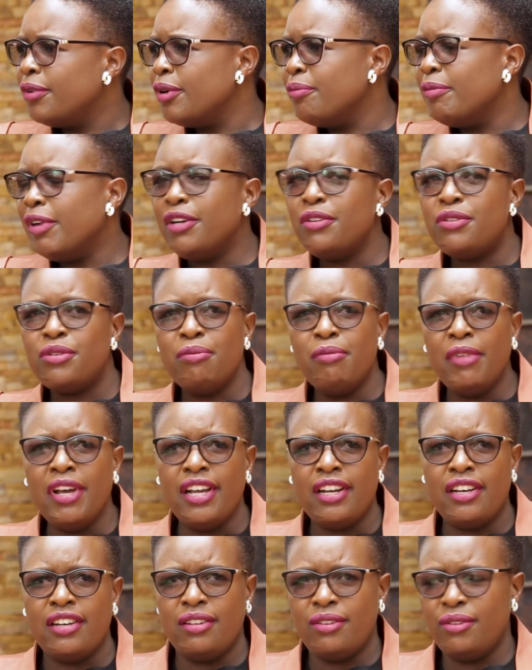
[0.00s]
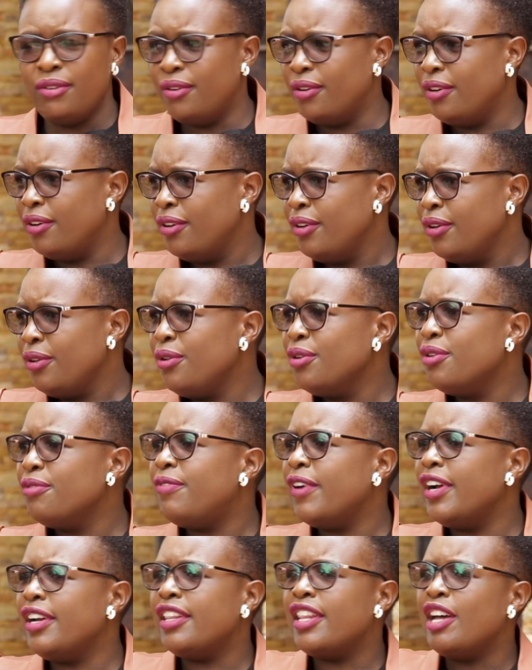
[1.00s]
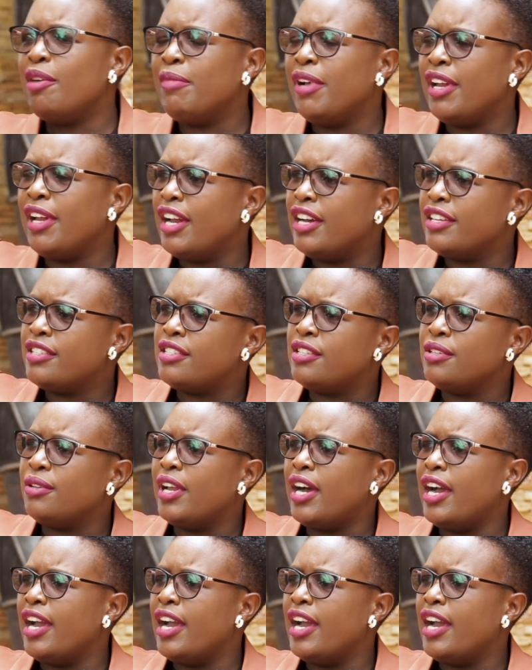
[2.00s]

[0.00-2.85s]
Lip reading: Women to men, you know? You'll find the men are still